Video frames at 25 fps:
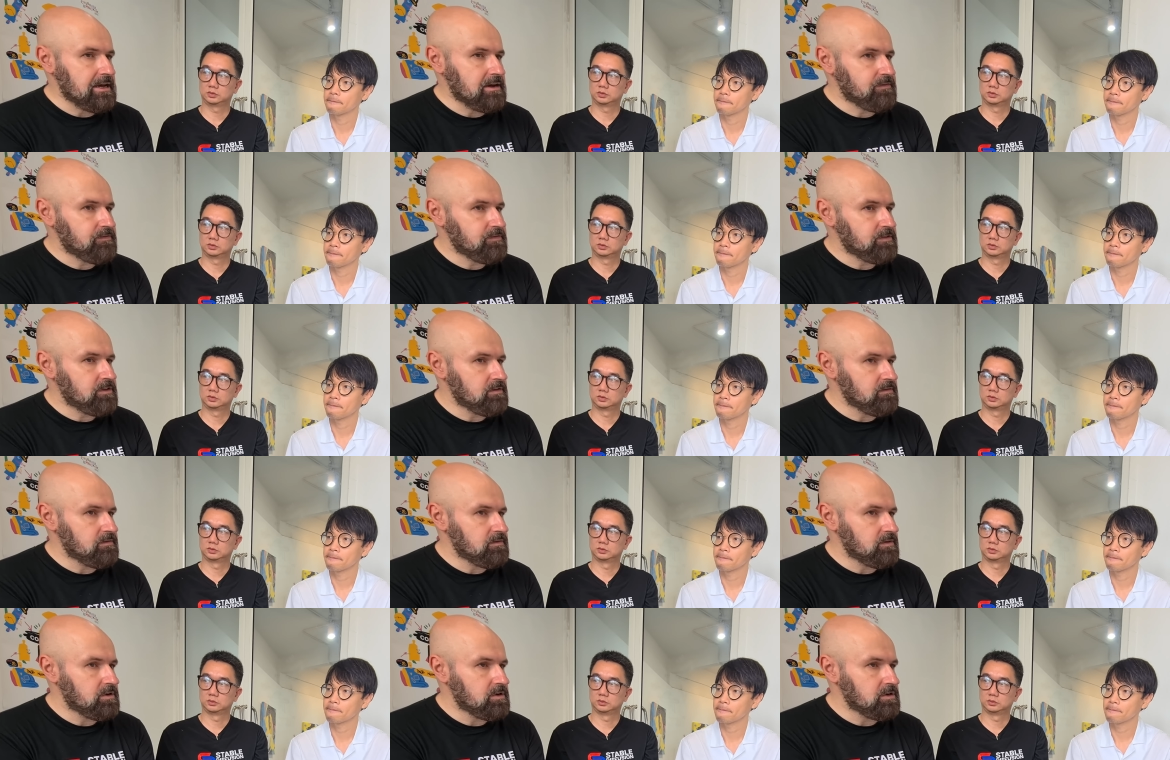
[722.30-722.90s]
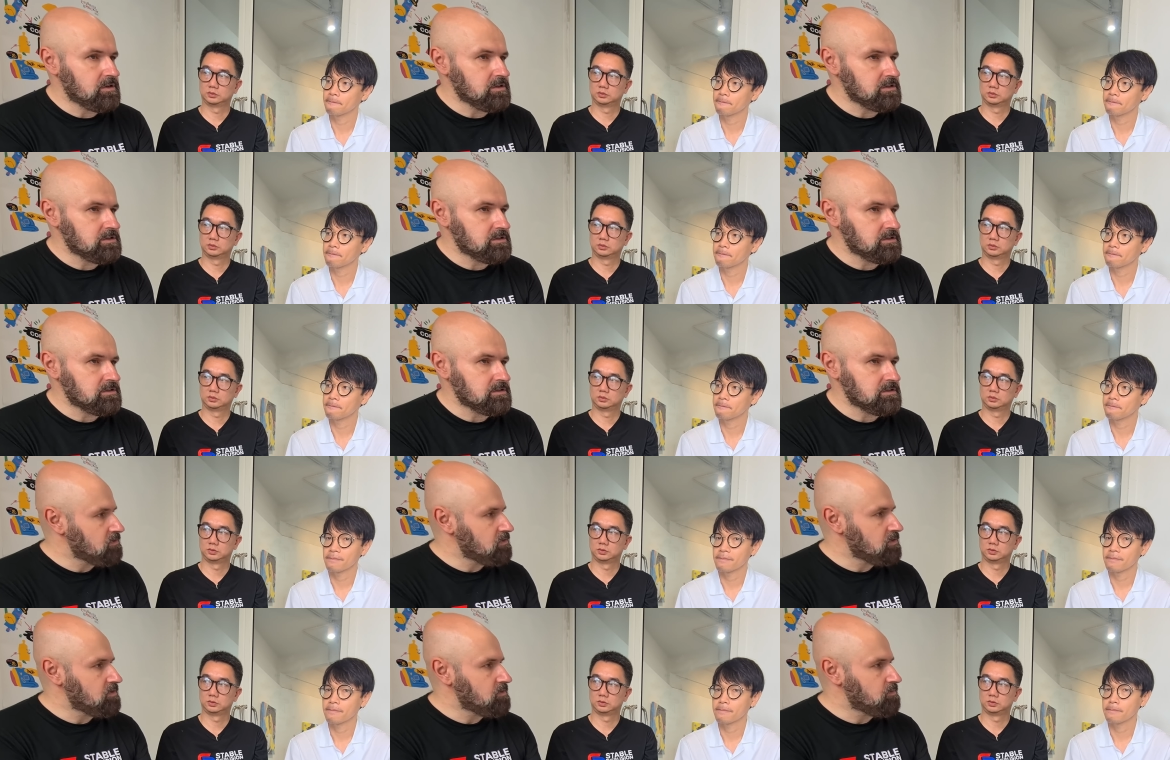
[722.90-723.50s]

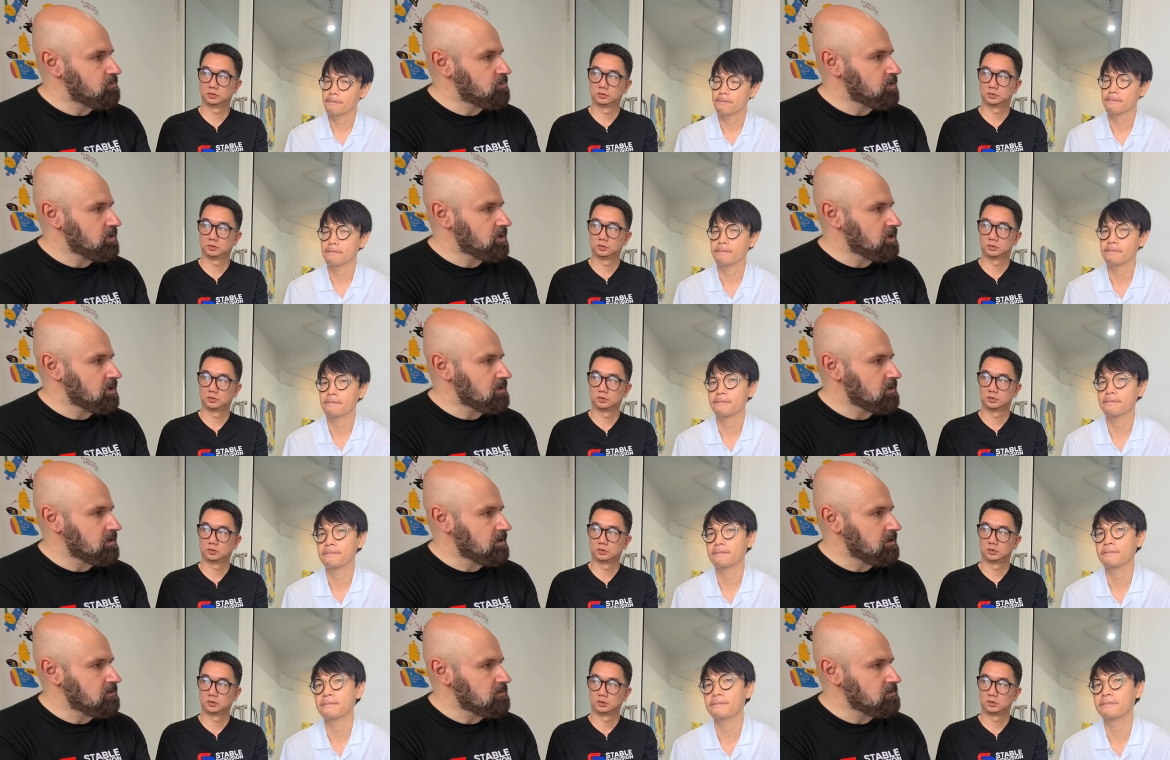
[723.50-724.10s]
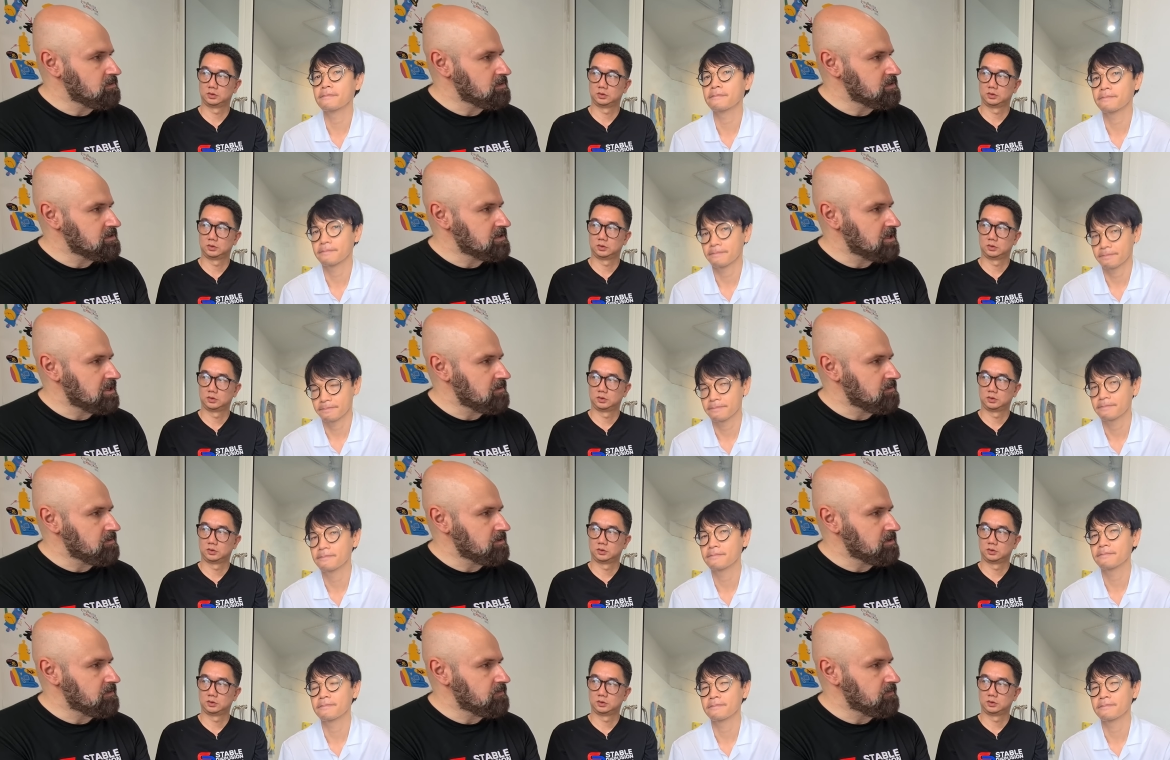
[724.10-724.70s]
Speaker 1: afterwards, you bring it into Stable